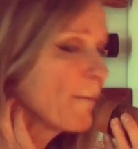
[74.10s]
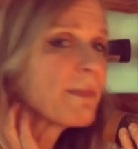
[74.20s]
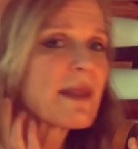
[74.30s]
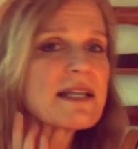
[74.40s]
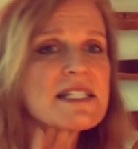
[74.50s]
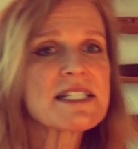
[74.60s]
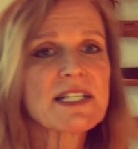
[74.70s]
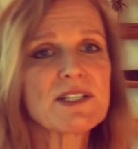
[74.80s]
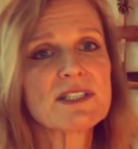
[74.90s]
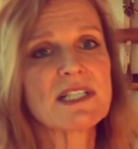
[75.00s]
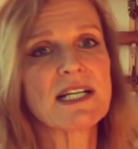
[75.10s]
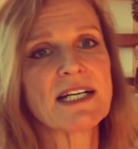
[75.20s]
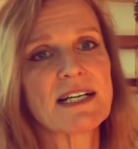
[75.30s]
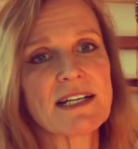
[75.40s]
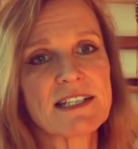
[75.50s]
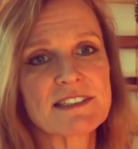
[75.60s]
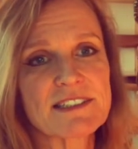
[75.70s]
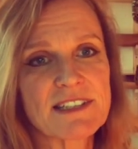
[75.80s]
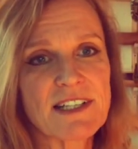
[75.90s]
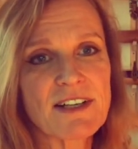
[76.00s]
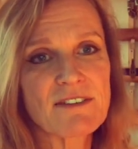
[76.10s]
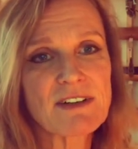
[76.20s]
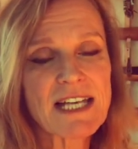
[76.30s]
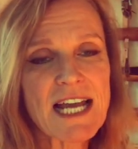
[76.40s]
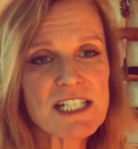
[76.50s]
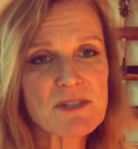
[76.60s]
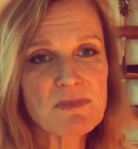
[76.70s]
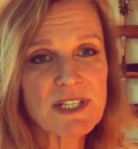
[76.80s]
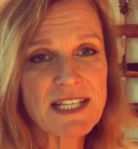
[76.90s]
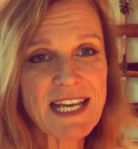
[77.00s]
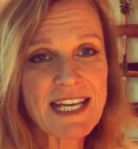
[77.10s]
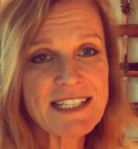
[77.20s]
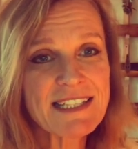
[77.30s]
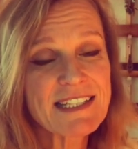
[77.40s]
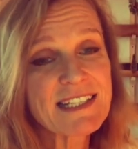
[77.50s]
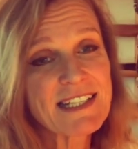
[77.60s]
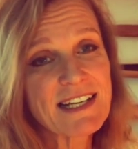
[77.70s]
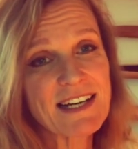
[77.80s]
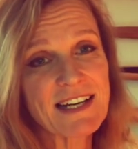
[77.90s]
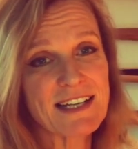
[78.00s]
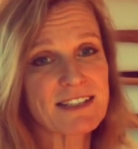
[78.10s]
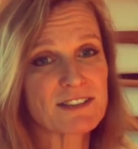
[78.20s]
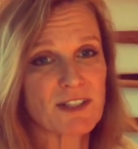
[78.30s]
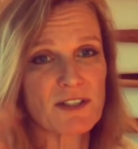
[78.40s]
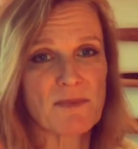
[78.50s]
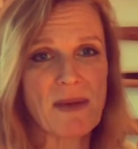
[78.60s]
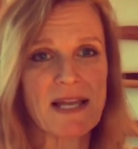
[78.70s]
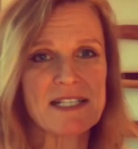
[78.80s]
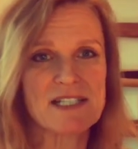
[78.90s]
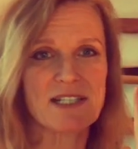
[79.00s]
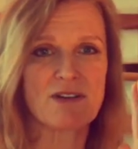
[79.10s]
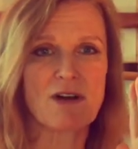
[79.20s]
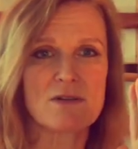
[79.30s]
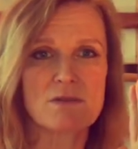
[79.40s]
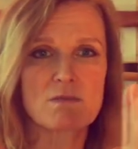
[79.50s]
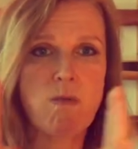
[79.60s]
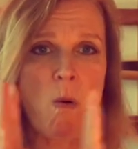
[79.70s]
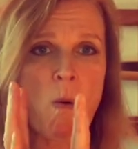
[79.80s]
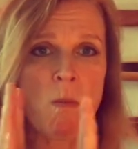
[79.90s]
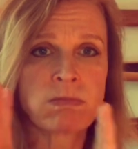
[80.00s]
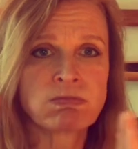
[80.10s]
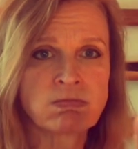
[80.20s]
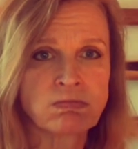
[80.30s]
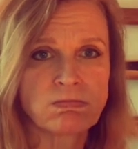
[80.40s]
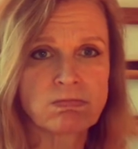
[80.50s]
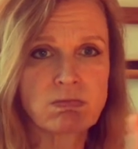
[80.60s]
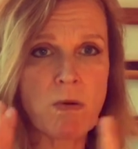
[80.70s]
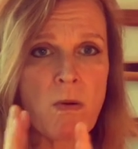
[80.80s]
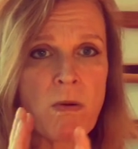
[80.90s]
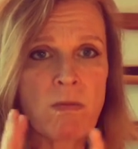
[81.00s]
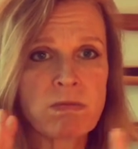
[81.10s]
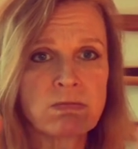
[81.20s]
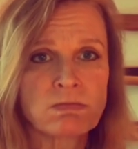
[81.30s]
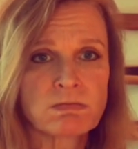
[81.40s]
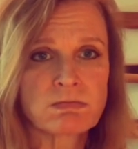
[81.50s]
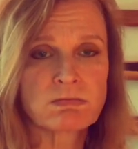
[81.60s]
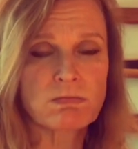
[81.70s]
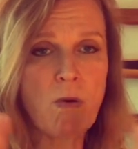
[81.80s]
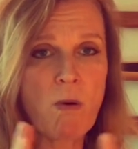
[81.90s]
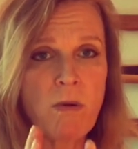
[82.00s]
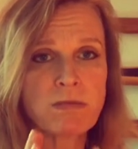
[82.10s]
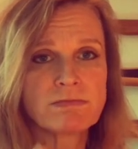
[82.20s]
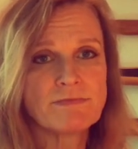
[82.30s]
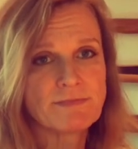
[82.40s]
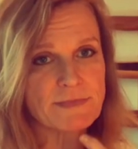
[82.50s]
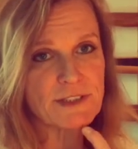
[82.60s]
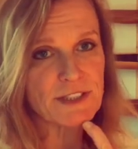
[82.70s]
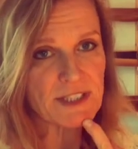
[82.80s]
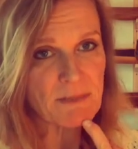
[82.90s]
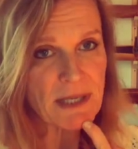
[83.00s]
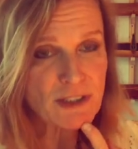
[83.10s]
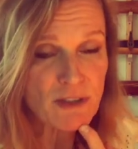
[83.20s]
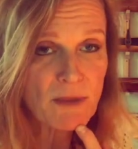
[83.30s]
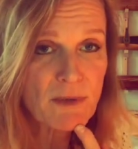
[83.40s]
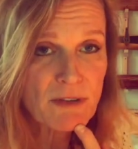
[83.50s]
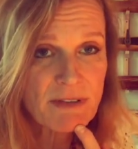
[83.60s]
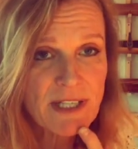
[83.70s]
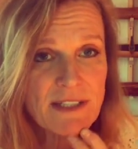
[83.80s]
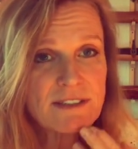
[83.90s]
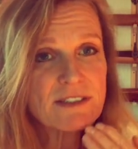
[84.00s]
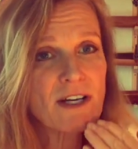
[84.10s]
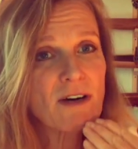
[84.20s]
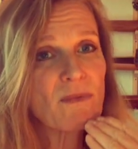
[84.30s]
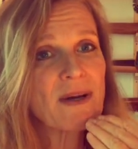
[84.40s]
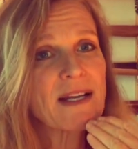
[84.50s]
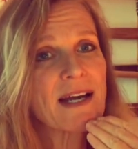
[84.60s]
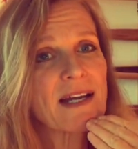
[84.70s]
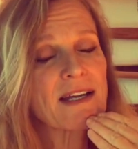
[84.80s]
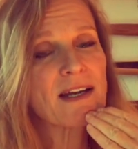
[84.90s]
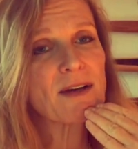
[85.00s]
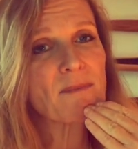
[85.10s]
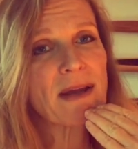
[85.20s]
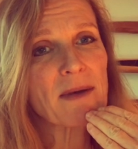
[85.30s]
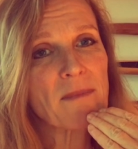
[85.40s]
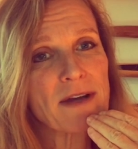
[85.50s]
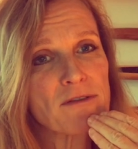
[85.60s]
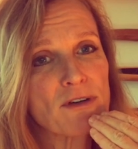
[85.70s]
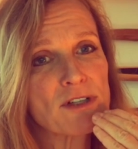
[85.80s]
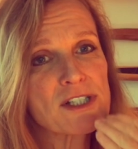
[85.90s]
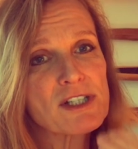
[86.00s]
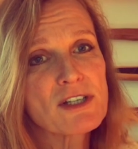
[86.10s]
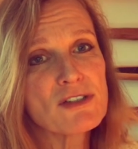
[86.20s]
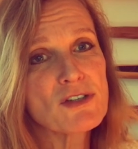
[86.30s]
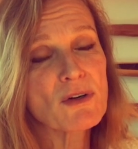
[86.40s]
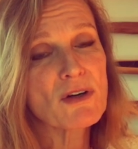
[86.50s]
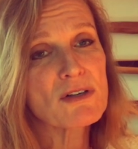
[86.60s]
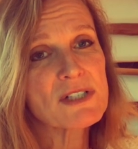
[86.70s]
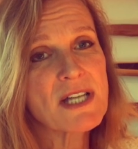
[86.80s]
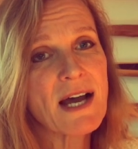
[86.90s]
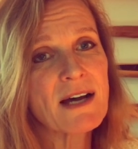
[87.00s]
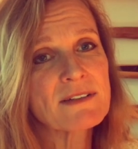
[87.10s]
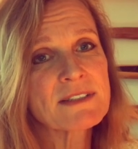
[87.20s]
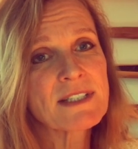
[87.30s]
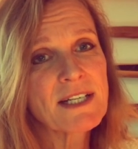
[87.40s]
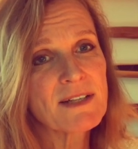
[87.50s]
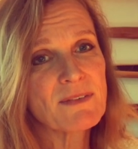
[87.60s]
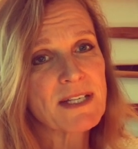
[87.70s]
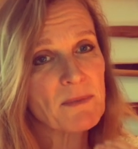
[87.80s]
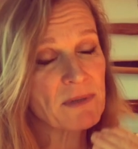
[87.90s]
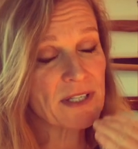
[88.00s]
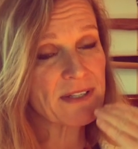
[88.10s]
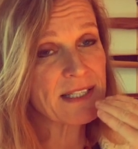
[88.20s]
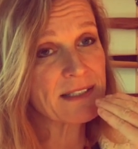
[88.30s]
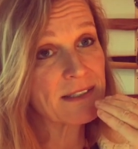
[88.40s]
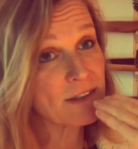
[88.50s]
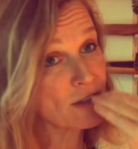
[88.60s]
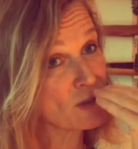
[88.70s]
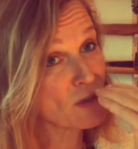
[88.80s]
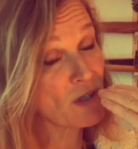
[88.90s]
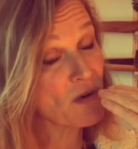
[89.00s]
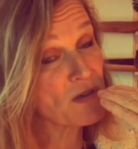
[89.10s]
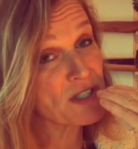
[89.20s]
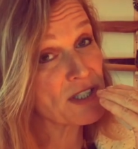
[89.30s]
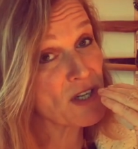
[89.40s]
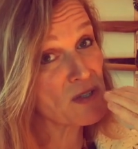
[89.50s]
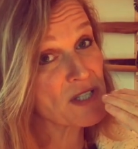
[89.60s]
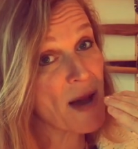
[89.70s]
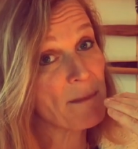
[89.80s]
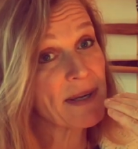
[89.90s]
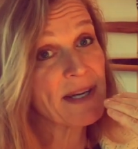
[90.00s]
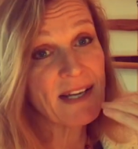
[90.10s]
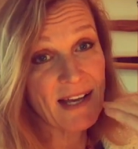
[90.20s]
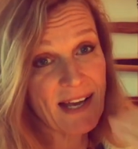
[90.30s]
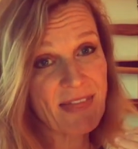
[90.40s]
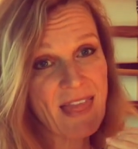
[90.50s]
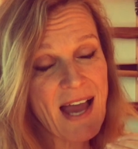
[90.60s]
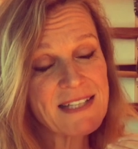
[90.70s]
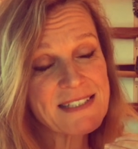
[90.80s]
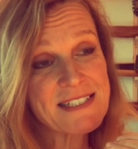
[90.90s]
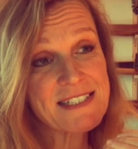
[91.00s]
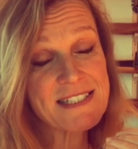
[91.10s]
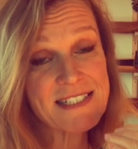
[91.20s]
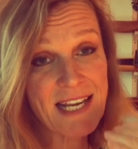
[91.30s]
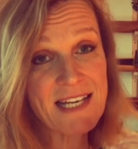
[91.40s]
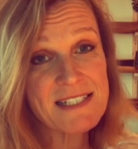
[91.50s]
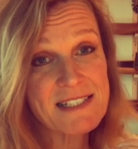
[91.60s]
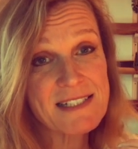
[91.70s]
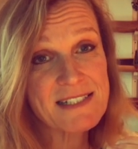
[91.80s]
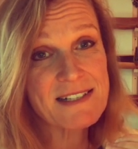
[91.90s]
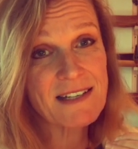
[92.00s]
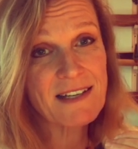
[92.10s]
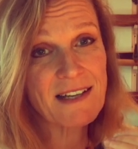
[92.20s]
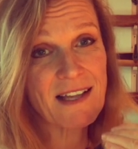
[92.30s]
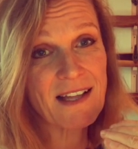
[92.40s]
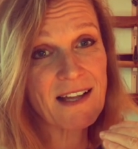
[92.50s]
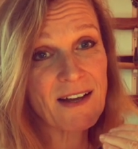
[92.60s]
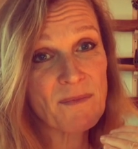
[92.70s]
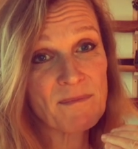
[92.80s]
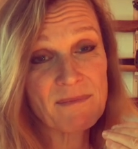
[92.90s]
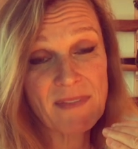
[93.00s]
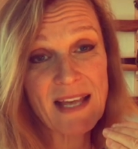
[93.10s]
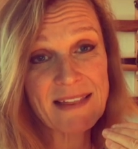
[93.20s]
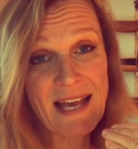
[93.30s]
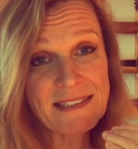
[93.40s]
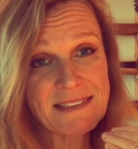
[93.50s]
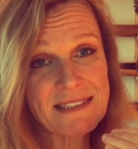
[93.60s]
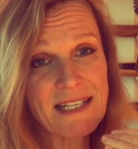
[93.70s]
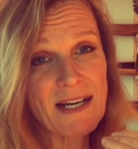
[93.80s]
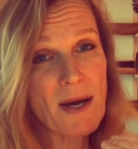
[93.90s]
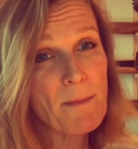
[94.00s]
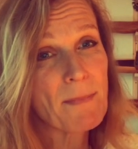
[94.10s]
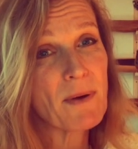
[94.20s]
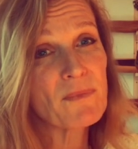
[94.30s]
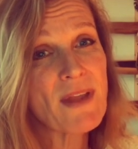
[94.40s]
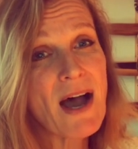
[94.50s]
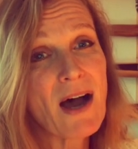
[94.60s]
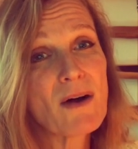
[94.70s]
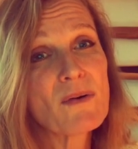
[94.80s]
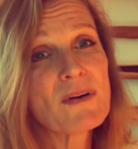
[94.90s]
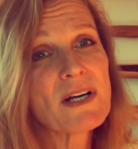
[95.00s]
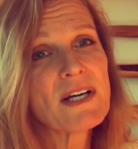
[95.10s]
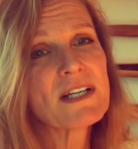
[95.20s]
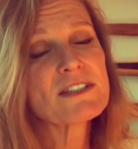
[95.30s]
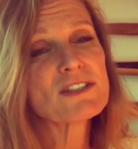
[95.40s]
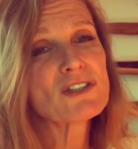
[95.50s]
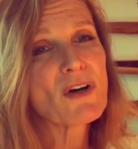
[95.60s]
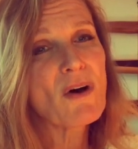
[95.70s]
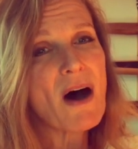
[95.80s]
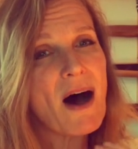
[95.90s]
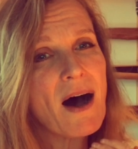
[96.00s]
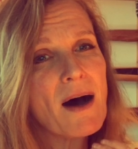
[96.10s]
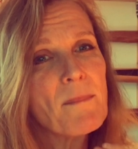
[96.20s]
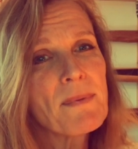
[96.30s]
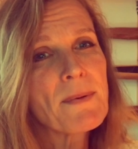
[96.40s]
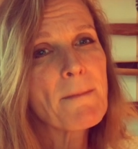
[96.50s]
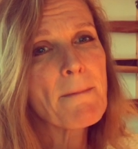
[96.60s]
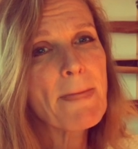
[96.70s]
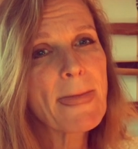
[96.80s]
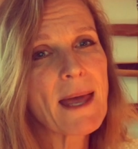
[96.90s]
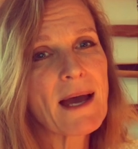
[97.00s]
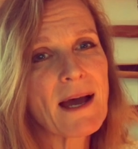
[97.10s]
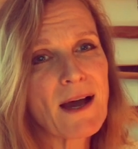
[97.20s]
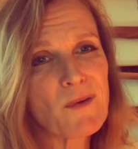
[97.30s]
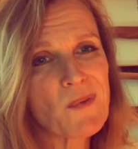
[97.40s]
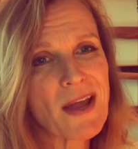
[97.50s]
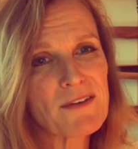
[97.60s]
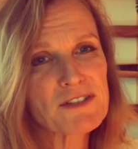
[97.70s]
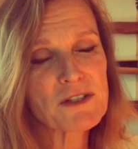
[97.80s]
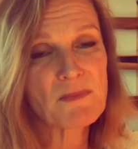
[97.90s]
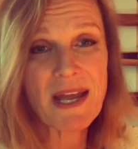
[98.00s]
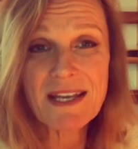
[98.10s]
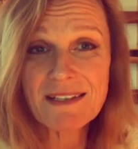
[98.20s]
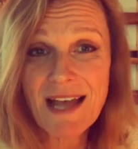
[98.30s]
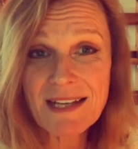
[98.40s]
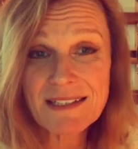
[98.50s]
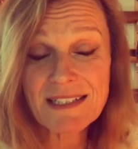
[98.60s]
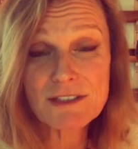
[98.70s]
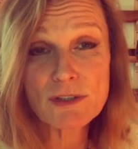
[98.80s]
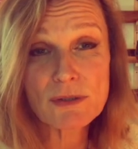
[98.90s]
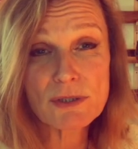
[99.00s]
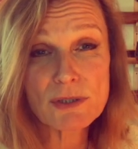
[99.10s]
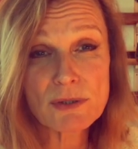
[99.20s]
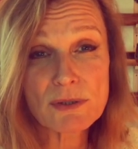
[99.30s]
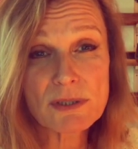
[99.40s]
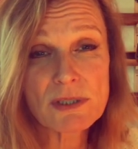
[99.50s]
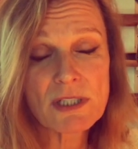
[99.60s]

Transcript: It's still, it's the relaxed breathing in, so the belly still goes boo, boo, boo. You see my jaw moving, so when I make my voice, the jaw goes down. When I breathe in, the jaw goes up, and that stays like that. But now the jaw up, we have to make that into a toot.